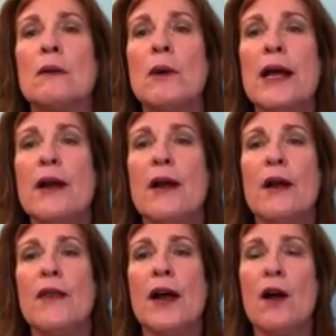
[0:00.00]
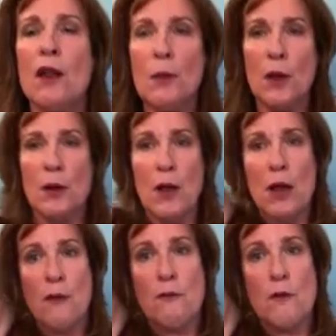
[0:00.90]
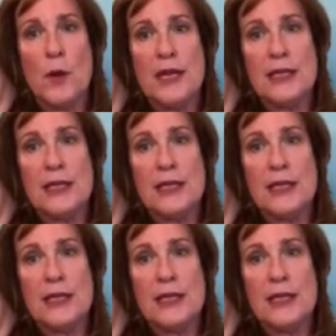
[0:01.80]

right on the collarbone, 4